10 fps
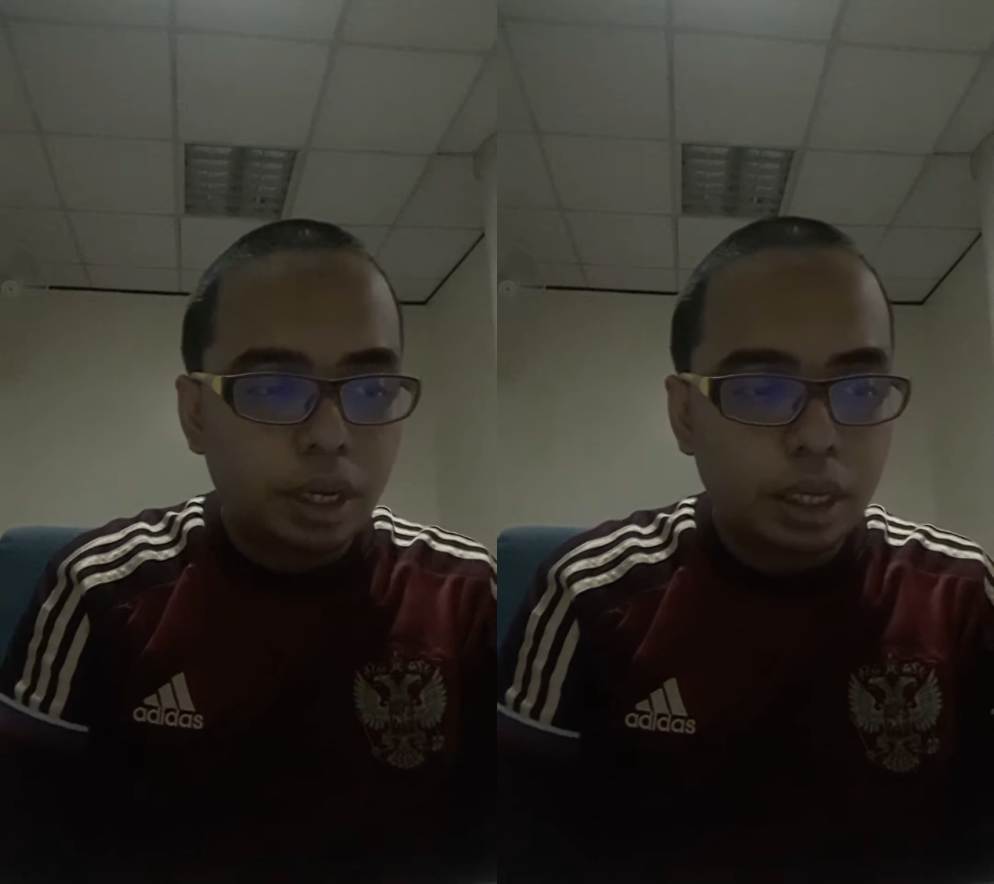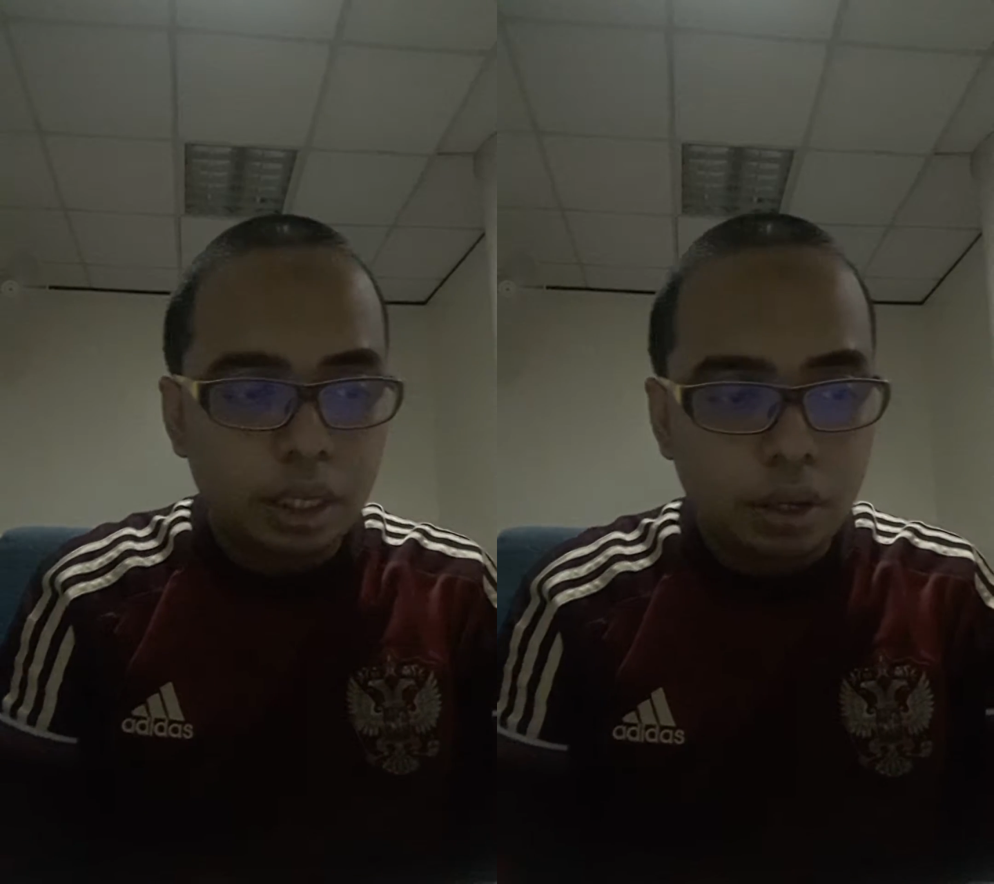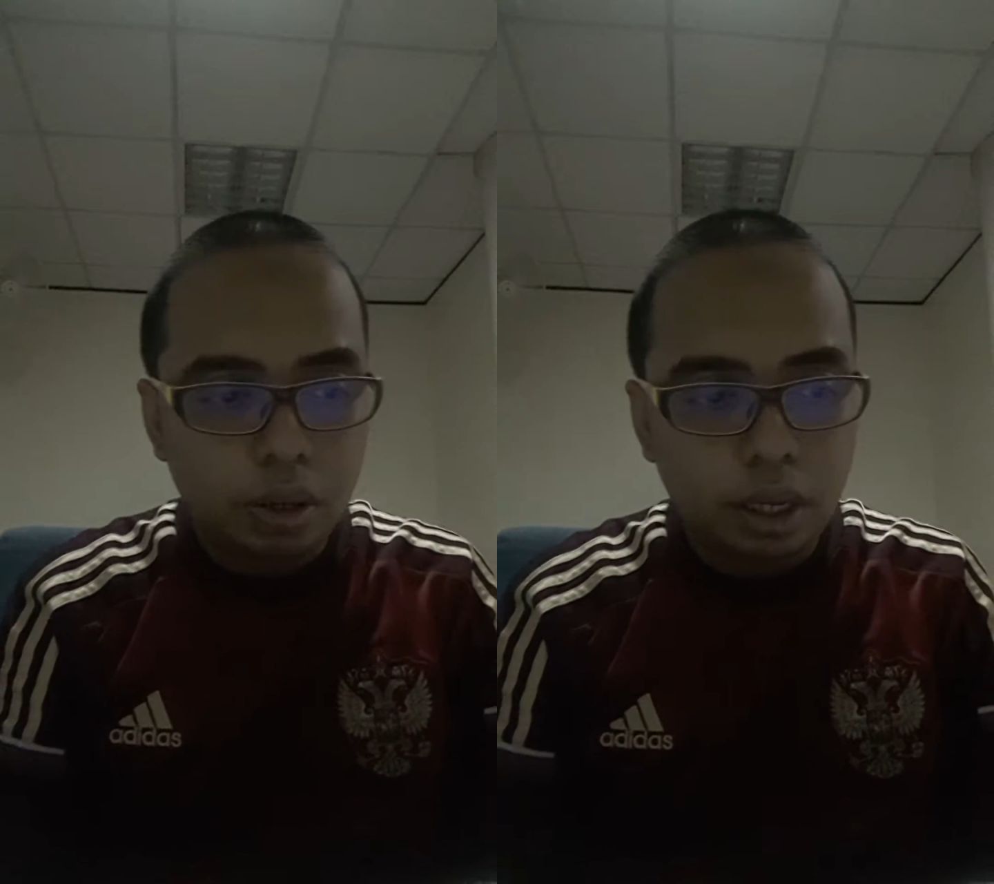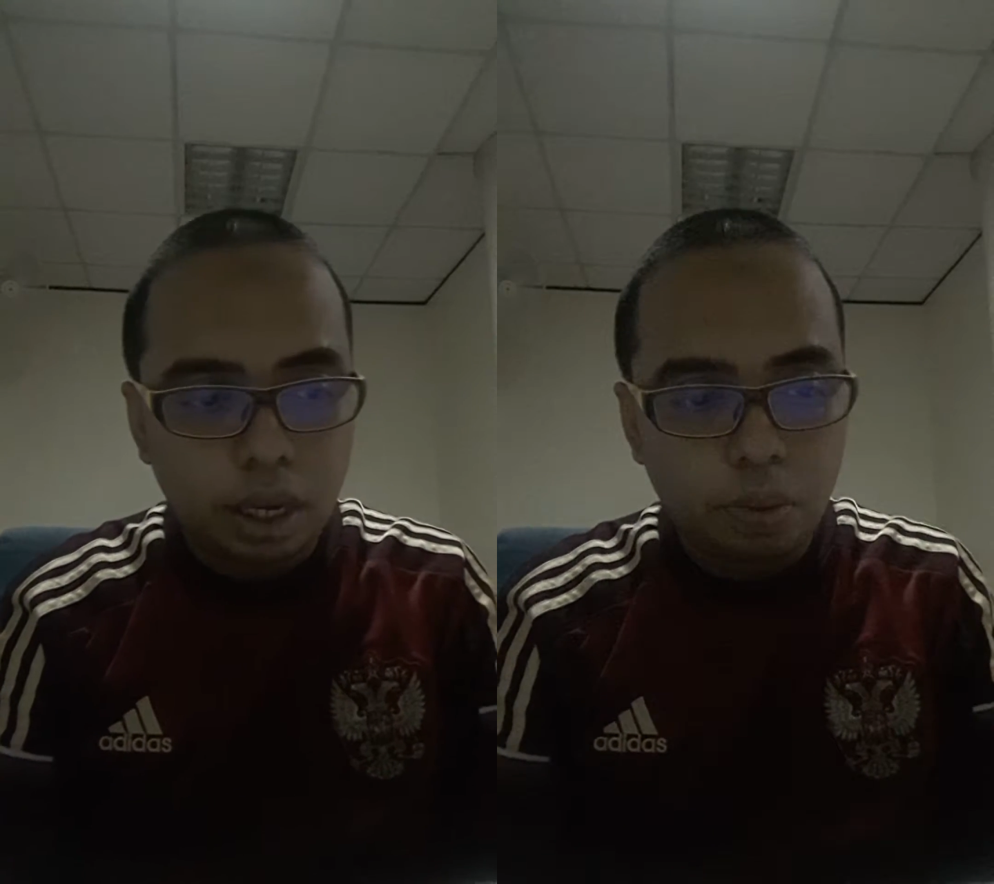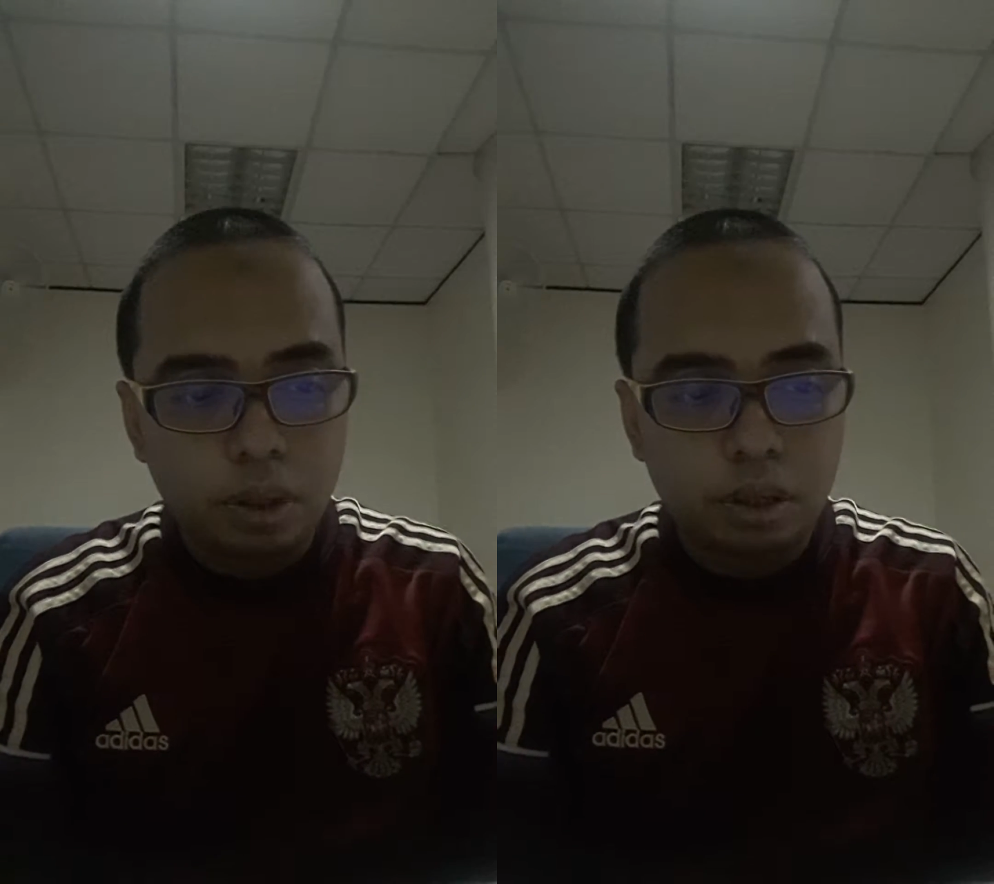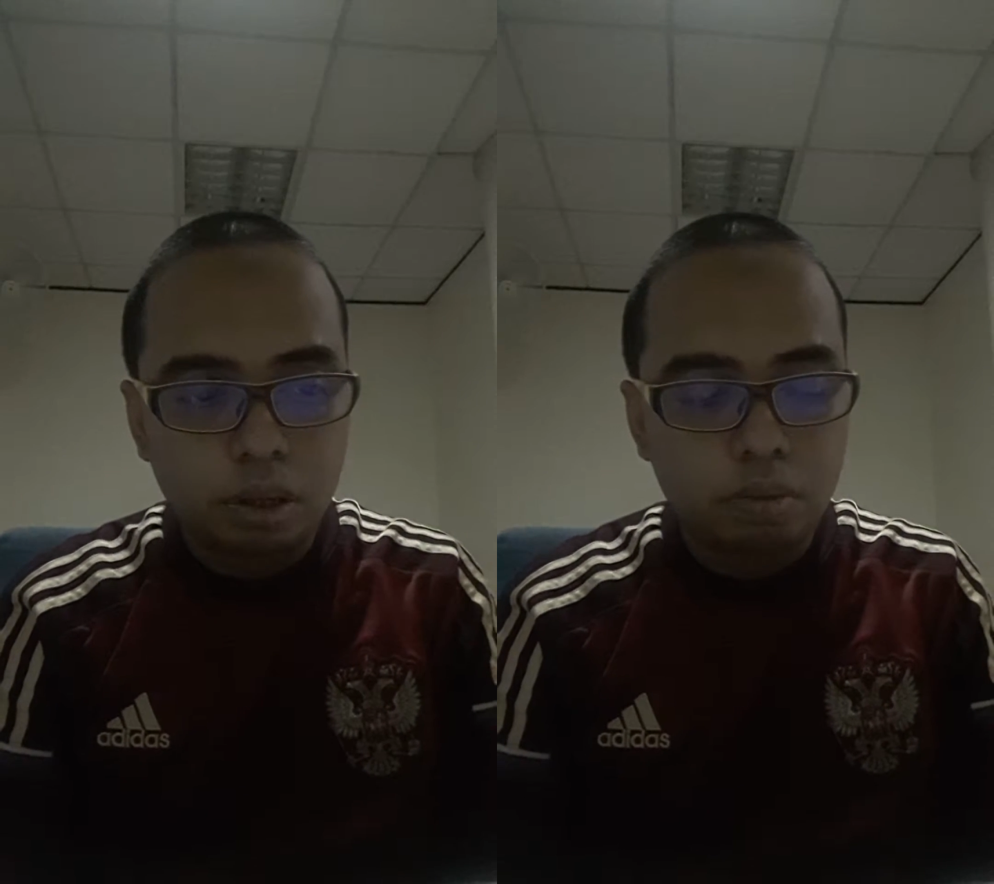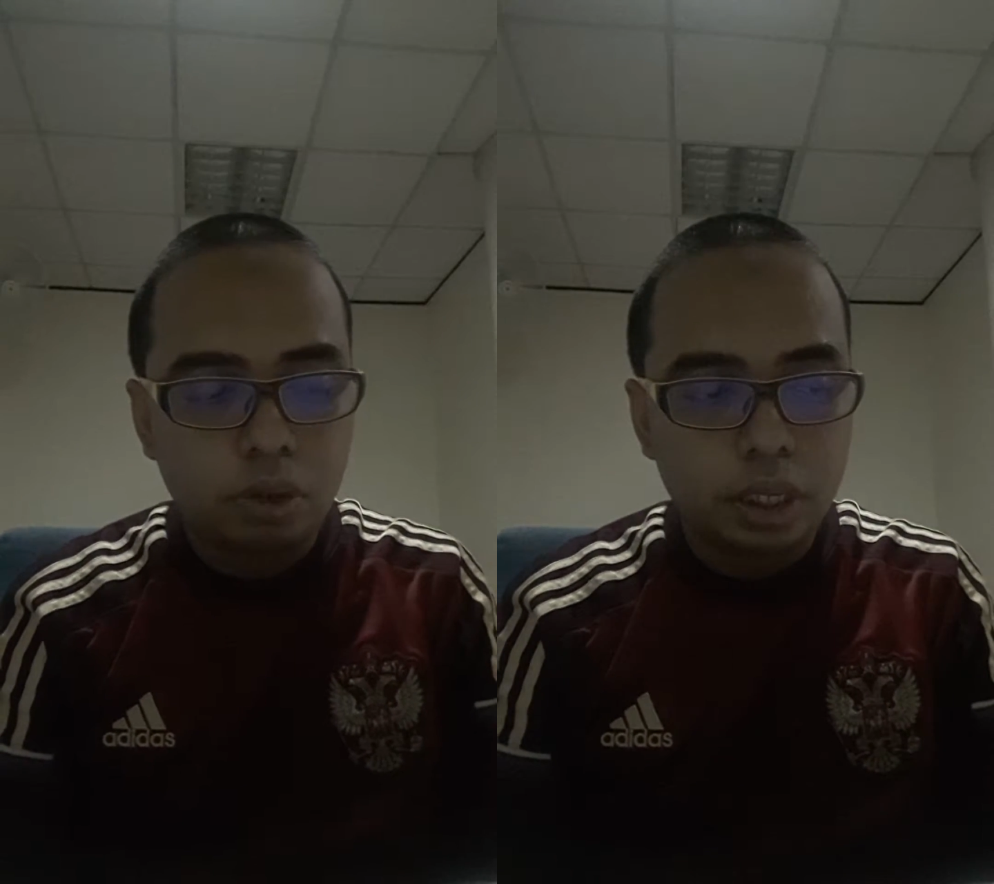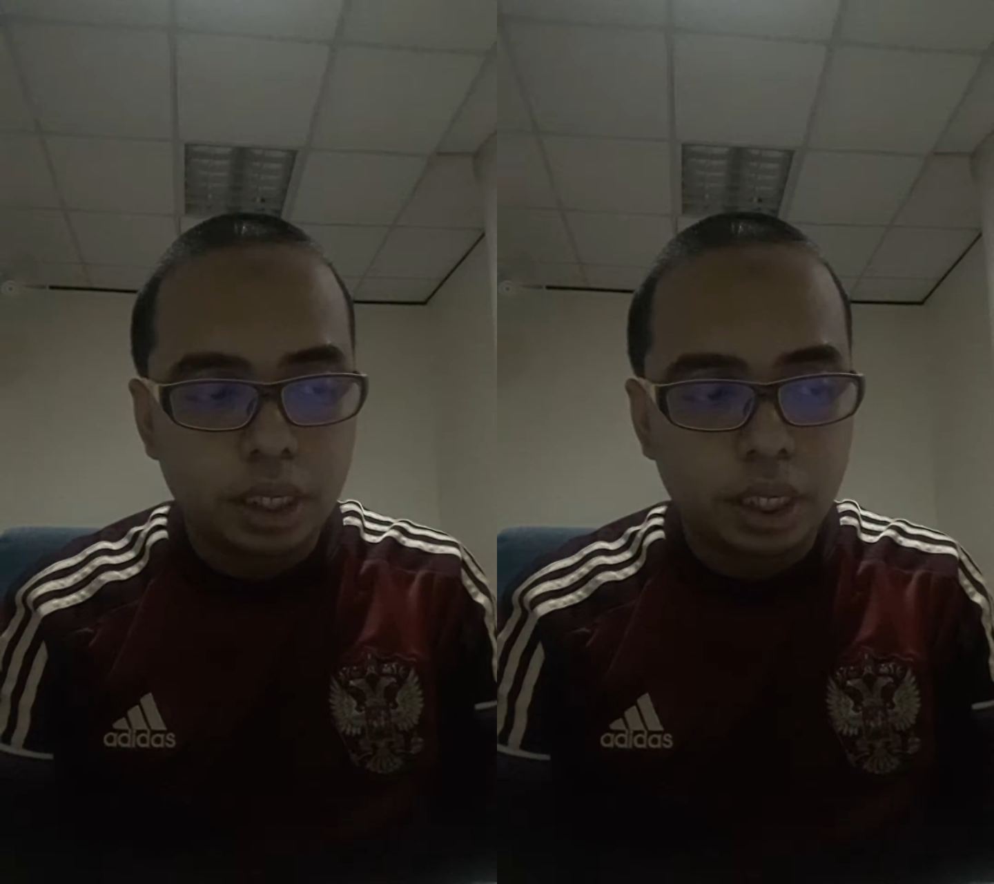Okay, now I will talk
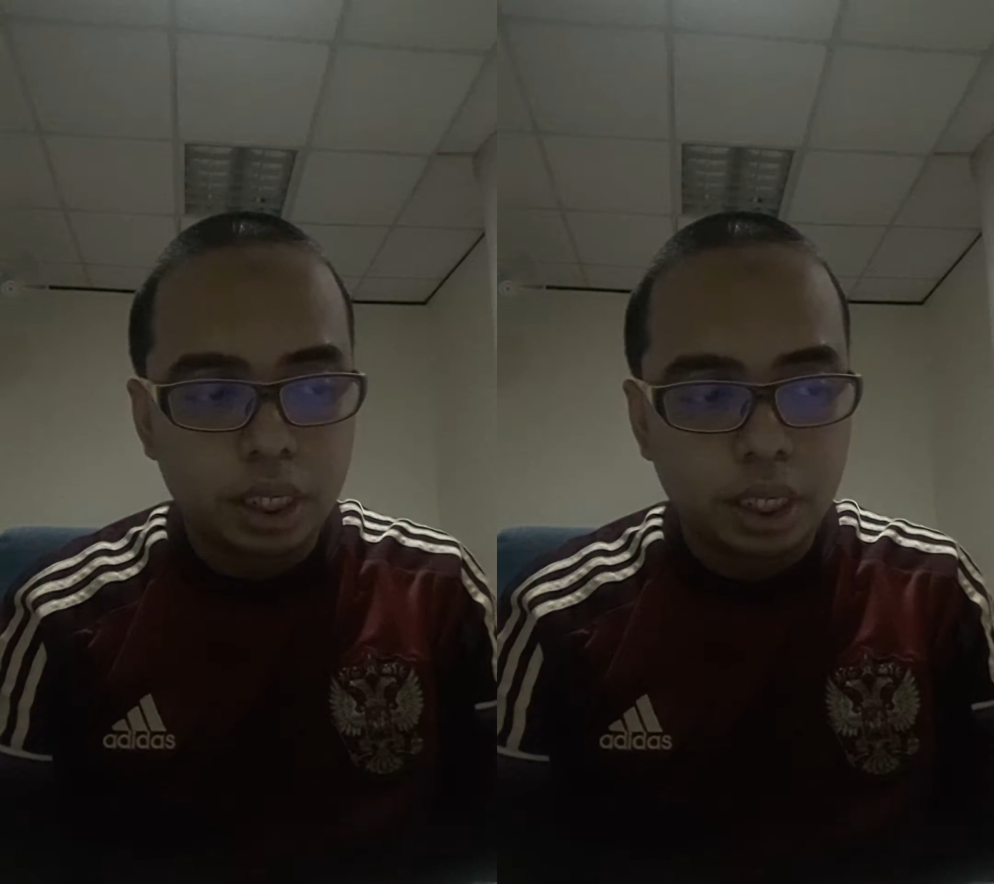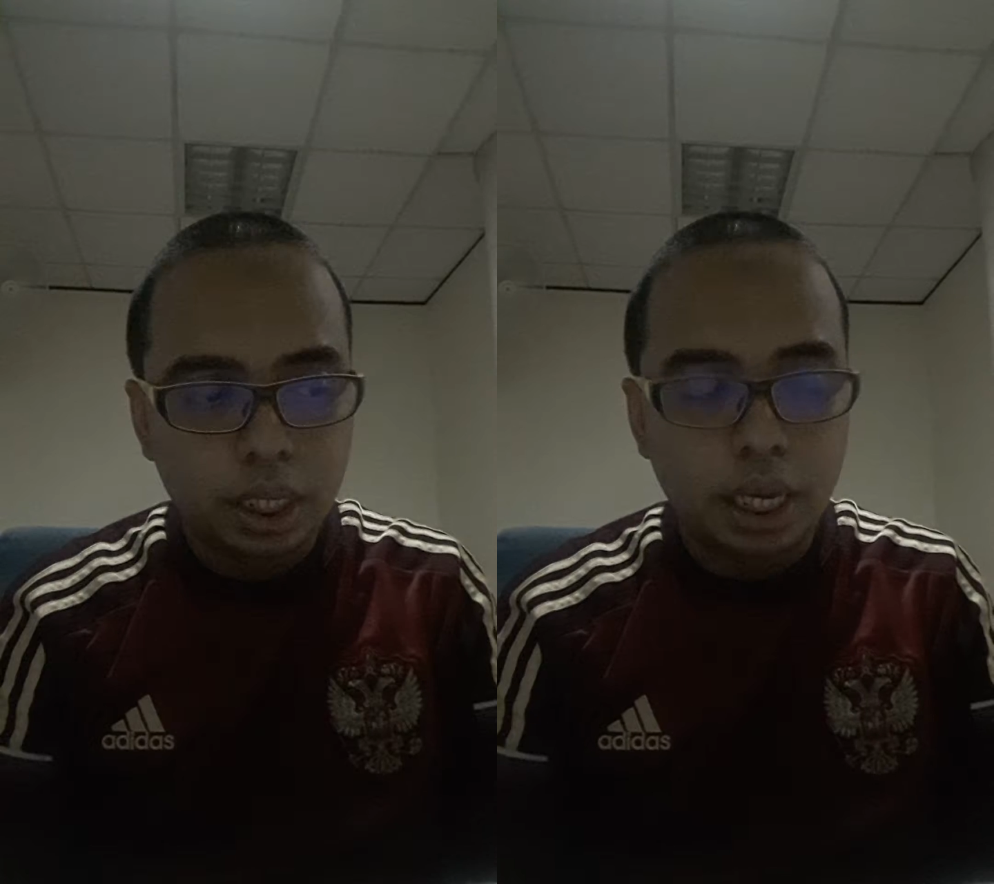about the